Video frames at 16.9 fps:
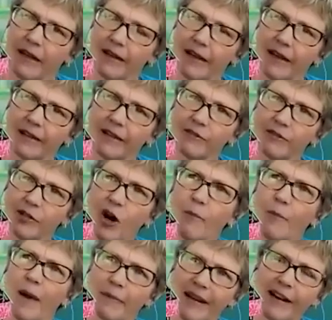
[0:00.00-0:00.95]
I don't know.
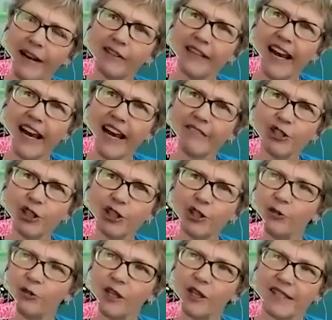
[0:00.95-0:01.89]
Maybe I only have two
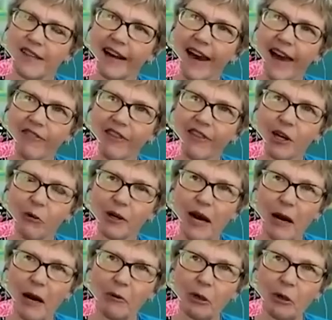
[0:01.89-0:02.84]
because I can't think what
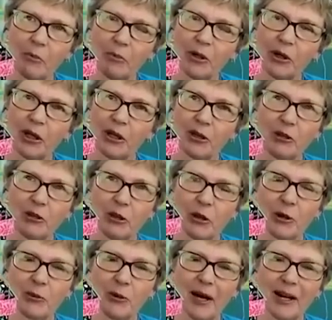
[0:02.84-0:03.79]
I would have put in the
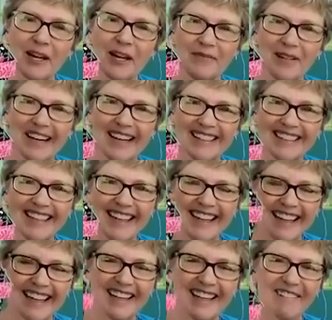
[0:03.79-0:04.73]
third one. But
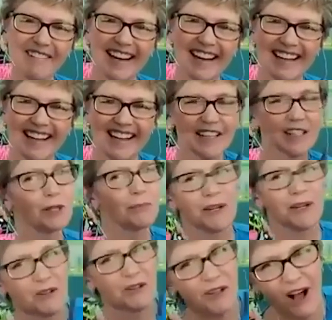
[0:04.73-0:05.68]
anyway, it's been
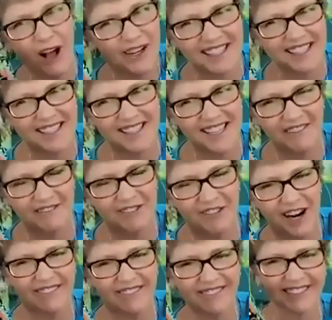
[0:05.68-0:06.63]
too long since I've
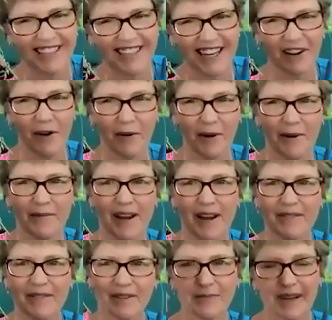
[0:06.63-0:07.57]
traveled. I don't
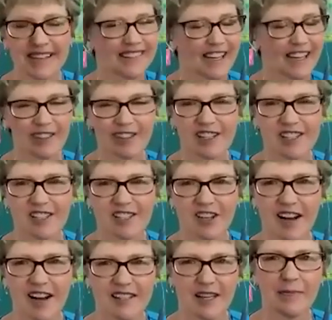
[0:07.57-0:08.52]
remember, but they're just
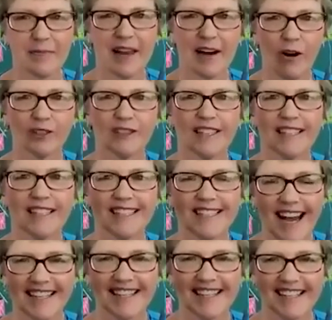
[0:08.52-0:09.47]
awesome. They hold a
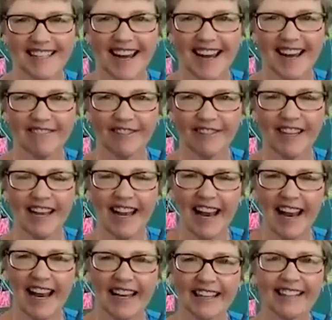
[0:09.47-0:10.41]
ton of stuff
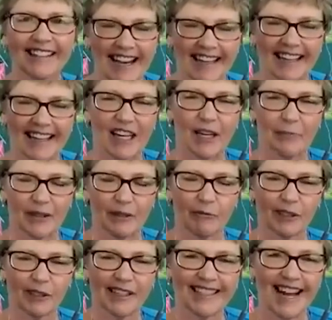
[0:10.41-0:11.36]
and yet keep it
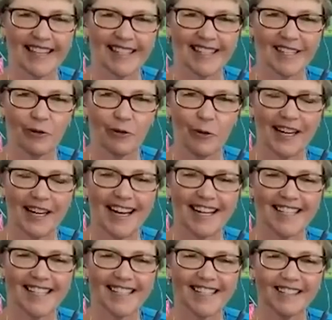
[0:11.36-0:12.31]
really nice and
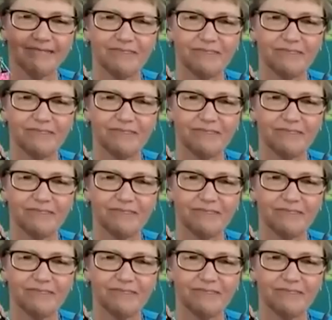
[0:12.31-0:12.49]
organized.